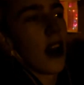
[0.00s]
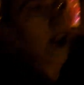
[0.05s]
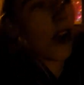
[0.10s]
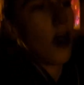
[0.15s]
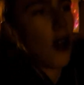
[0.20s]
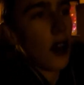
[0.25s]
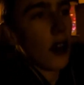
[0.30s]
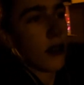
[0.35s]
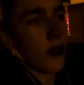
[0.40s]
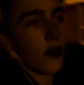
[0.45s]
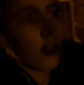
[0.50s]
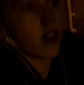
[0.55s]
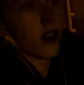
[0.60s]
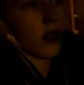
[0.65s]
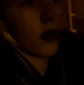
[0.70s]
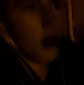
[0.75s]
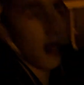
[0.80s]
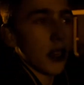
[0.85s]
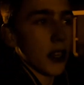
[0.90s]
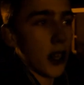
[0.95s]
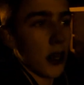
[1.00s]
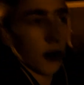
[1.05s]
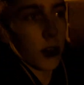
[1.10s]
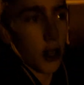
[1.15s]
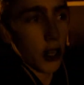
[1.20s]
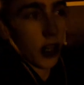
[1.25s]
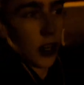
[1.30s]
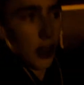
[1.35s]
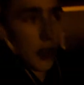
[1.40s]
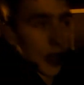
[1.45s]
I'll have sweet and sour
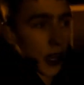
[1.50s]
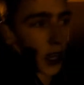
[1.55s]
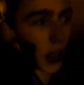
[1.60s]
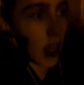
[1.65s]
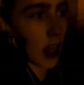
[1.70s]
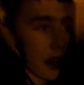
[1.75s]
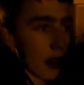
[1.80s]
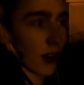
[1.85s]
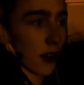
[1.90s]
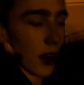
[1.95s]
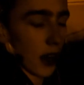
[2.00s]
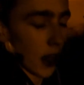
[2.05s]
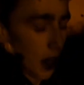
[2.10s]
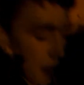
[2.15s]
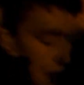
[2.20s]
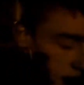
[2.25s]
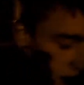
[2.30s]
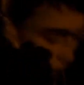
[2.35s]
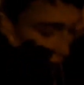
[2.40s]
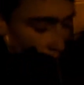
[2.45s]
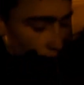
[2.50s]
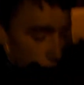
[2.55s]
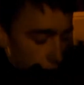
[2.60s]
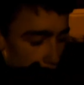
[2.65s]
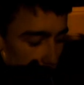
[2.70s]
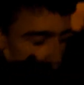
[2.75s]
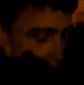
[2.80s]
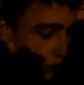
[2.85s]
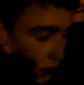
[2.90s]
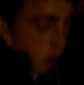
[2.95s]
chicken. I'm like, right,
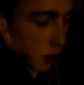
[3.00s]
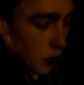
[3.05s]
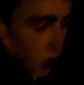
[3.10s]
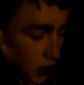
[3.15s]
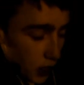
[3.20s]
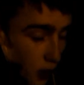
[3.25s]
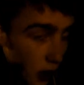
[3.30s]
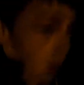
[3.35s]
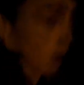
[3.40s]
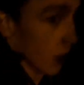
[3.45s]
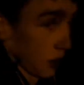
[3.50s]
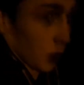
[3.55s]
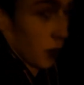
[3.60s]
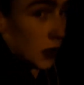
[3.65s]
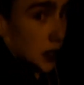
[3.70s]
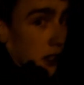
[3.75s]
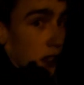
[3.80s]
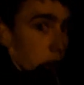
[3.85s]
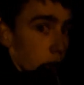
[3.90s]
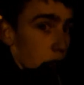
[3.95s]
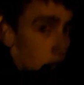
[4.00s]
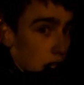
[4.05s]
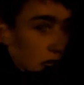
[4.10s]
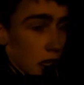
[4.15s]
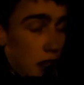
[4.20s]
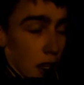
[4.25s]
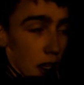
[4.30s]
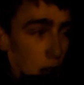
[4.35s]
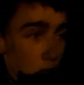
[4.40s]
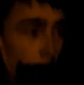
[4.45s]
first of all, you're not having sweet and sour
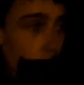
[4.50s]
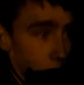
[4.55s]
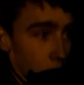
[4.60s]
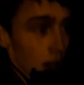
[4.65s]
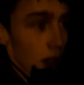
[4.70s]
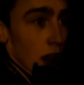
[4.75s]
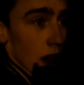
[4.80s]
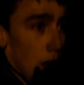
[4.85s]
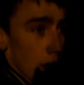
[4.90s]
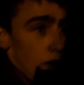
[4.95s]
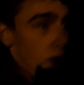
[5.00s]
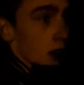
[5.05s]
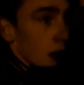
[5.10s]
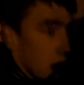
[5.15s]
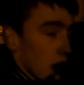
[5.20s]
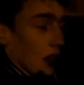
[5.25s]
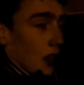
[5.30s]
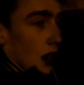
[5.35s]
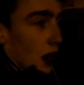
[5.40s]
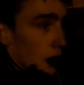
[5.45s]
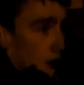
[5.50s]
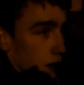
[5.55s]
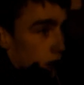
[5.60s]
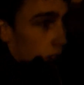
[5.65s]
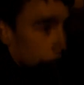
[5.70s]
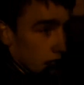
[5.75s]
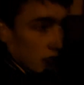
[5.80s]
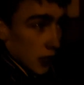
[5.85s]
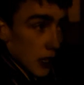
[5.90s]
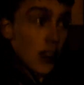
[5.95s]
chicken. You're going to have
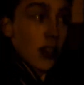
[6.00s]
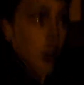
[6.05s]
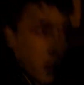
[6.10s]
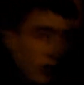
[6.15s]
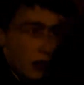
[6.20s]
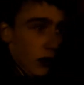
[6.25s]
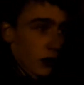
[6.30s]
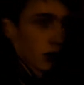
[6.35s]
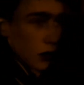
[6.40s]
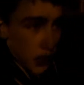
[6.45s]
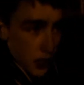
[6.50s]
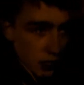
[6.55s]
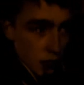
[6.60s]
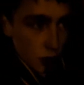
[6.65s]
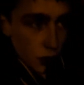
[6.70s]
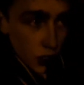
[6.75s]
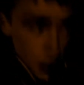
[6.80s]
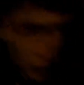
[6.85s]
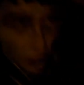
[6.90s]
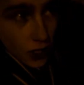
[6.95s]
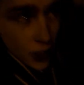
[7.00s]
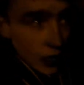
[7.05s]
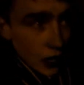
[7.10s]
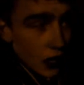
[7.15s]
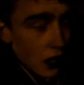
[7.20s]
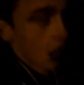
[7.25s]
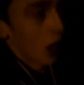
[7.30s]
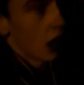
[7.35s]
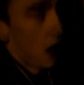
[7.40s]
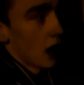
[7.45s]
Cantonese-style sweet and sour chicken,
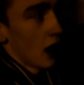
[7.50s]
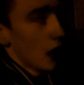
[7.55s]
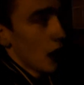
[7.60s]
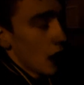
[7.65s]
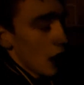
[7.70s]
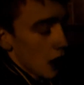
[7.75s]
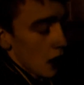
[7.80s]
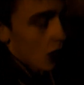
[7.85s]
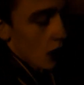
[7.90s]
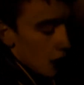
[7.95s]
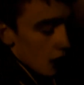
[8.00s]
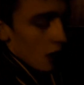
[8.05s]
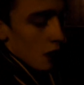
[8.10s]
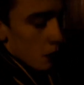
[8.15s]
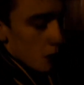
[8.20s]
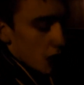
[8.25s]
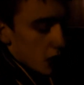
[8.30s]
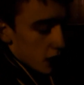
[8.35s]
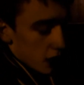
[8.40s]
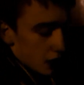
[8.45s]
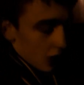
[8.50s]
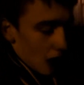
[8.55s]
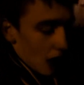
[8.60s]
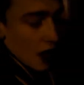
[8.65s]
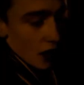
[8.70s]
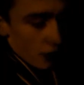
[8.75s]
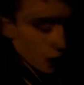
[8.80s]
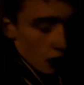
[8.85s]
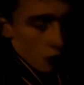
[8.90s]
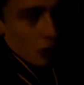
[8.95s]
because it's a
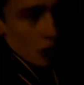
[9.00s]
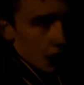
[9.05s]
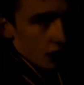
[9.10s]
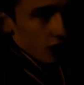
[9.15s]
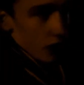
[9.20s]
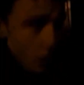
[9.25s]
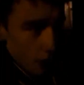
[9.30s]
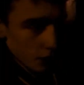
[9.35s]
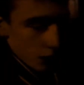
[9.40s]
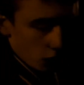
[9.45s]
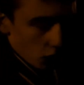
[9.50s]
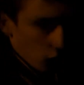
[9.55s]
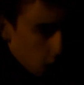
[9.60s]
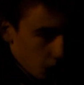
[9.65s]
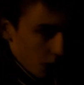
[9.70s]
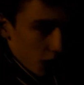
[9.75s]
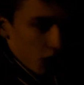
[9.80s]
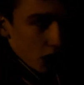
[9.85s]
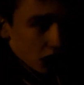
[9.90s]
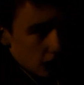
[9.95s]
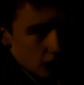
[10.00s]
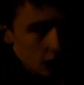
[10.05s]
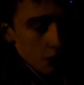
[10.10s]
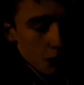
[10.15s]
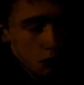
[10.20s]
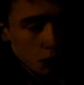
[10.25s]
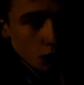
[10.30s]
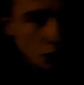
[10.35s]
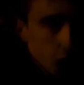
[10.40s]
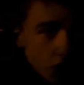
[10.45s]
hell of a lot better than the stupid chicken
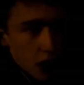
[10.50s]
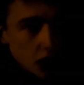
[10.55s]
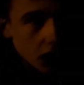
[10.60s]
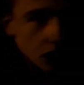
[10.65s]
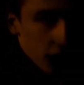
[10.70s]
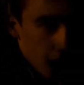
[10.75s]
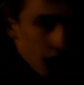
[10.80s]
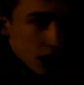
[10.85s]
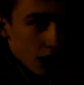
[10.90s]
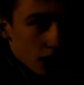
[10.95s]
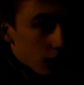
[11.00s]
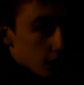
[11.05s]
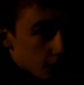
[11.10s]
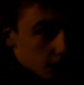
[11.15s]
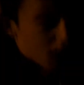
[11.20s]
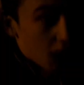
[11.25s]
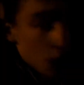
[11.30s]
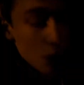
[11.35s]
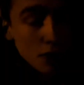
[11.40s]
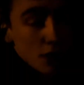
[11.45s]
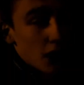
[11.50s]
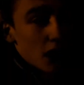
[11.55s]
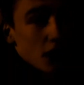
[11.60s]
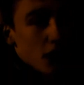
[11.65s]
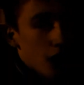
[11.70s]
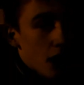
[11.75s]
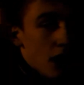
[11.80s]
balls. Deal with it.